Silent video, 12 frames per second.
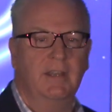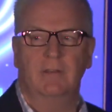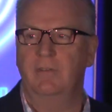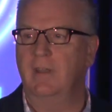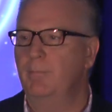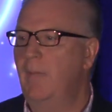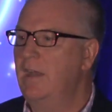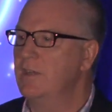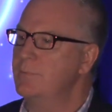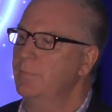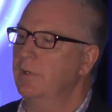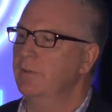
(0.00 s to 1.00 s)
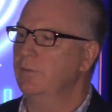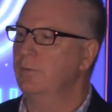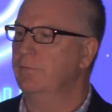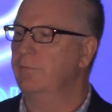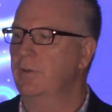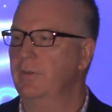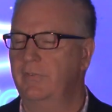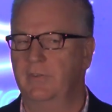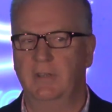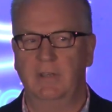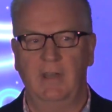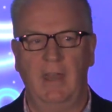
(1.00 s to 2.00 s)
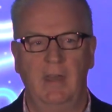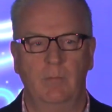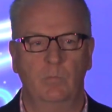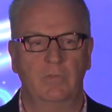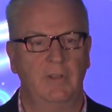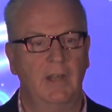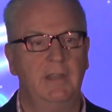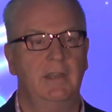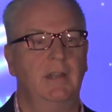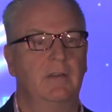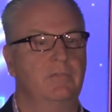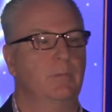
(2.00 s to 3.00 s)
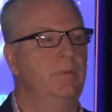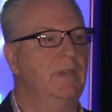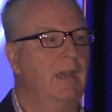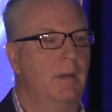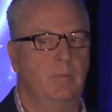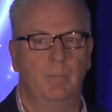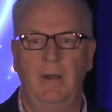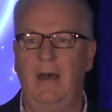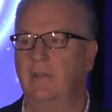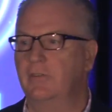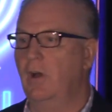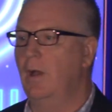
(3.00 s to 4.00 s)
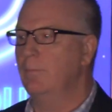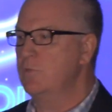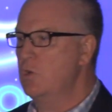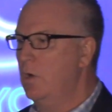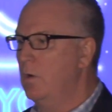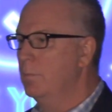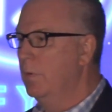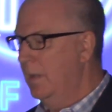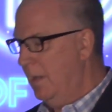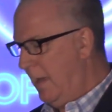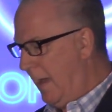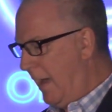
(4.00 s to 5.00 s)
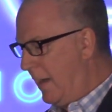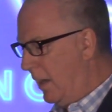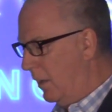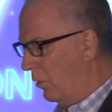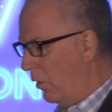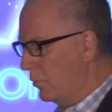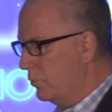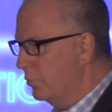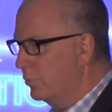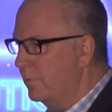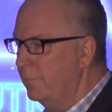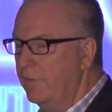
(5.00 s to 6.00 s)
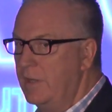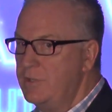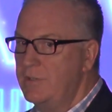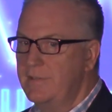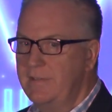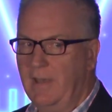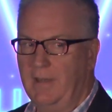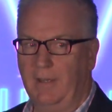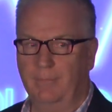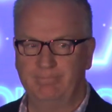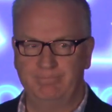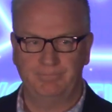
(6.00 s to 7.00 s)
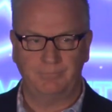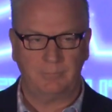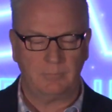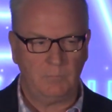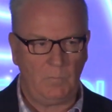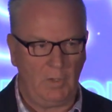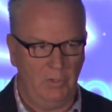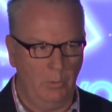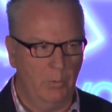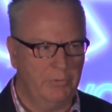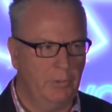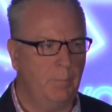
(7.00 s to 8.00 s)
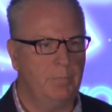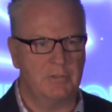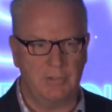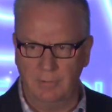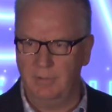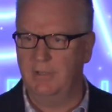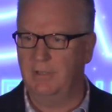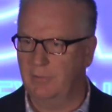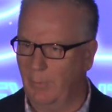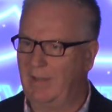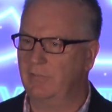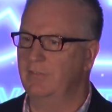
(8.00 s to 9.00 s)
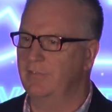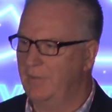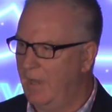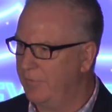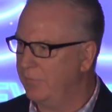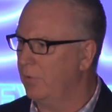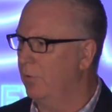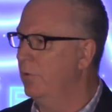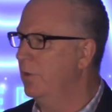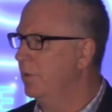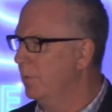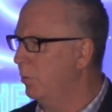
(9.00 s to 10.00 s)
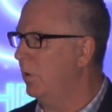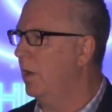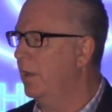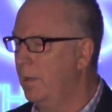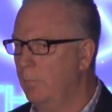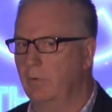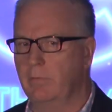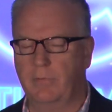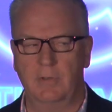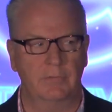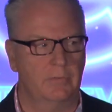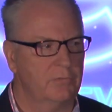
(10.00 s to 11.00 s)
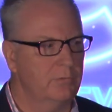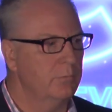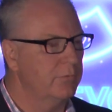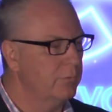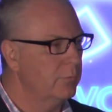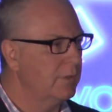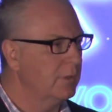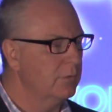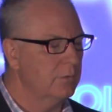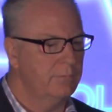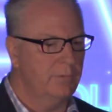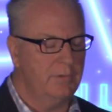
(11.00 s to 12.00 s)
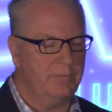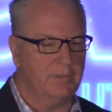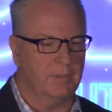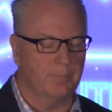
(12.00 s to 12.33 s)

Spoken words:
event management at university and was lucky enough to pick up a part-time job at a local convention centre. So it was an opportunity to actually start to learn and apply a number of things that she was doing at university.